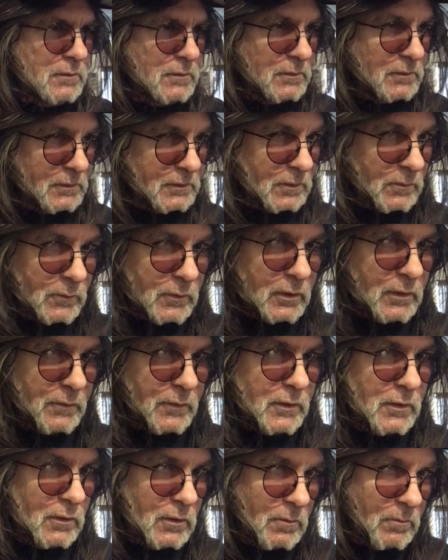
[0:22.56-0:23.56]
somewhat of
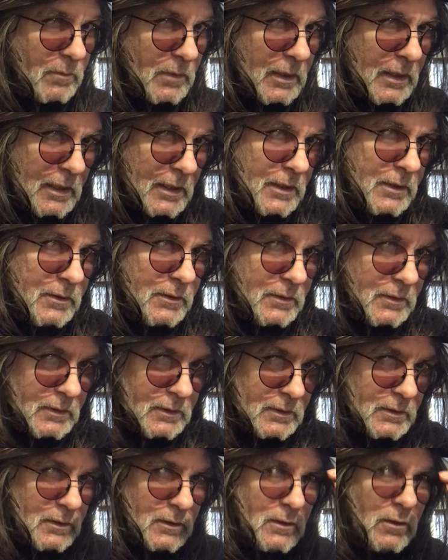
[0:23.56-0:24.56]
a young man,
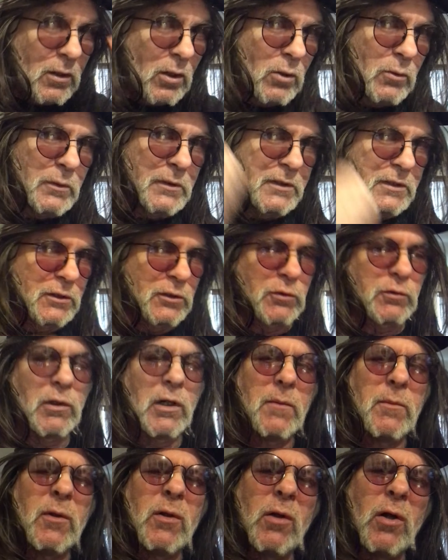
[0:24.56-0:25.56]
always in
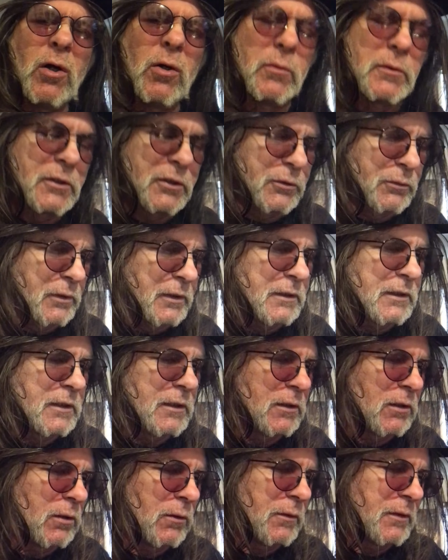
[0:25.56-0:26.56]
trouble, always
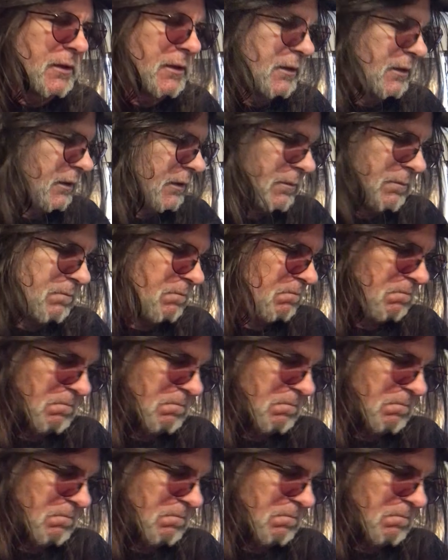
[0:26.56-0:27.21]
drinking, always,